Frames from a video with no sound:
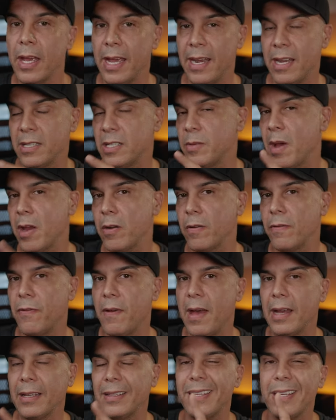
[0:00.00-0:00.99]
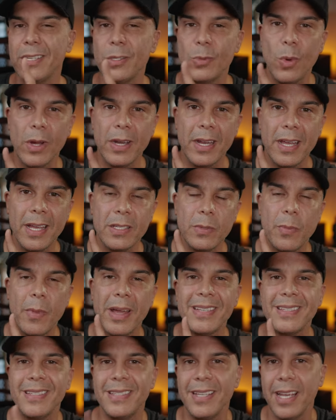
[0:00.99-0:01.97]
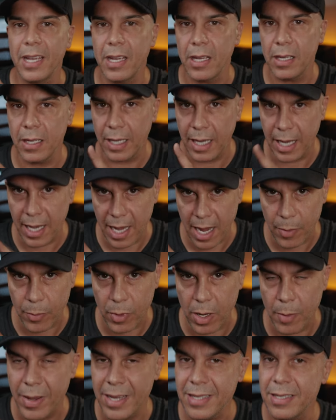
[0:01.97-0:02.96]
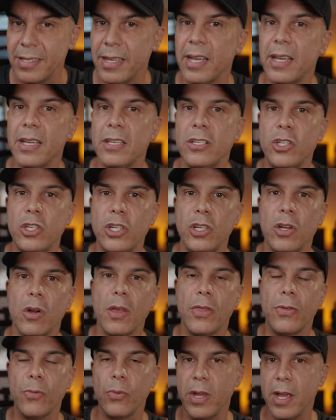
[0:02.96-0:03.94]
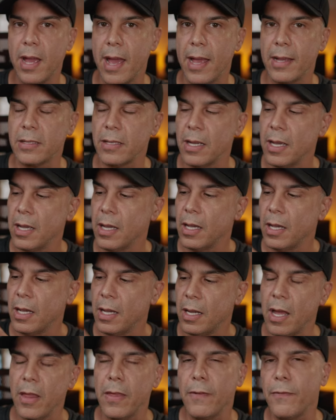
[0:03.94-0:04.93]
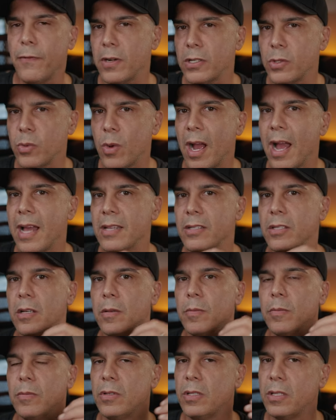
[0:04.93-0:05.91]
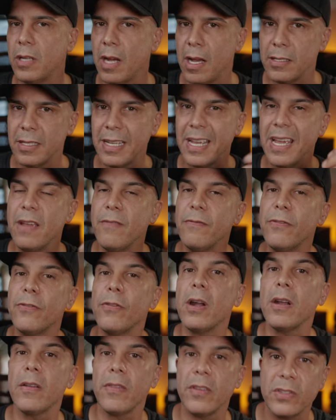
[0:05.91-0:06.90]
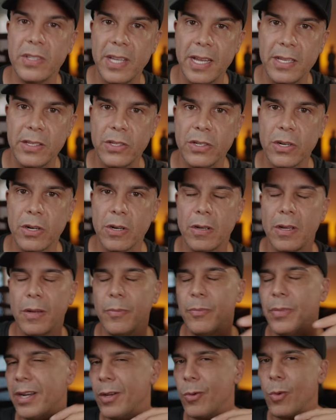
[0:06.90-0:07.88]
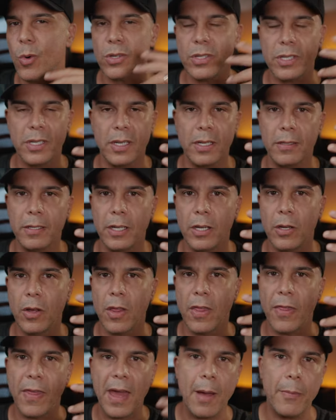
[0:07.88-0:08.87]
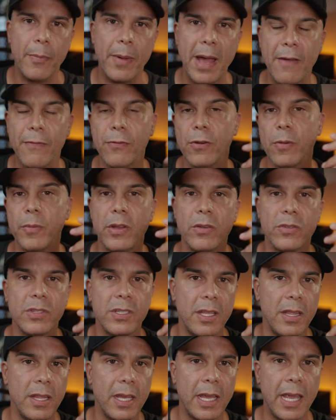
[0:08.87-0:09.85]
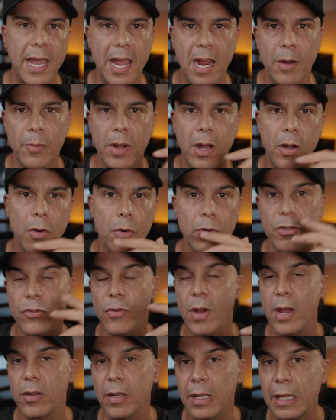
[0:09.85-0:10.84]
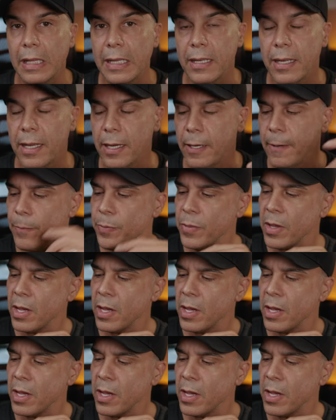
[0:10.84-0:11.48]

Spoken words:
And as a matter of fact, this one is my second camera, my second GR IIIX. Now, the first one has some dust in front of the sensor, but it wasn't, you know, that bad for me to send the camera or try to clean it.